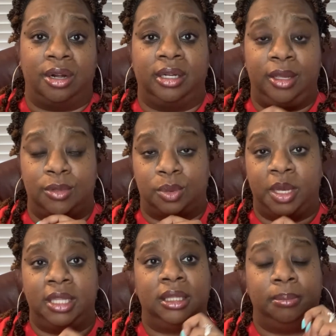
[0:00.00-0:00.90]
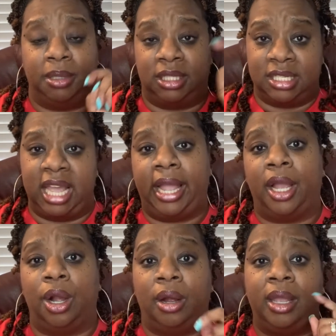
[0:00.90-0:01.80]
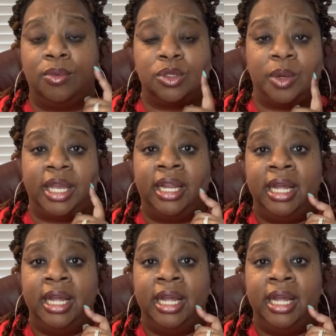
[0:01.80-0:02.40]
he was with, but the second girl he was with,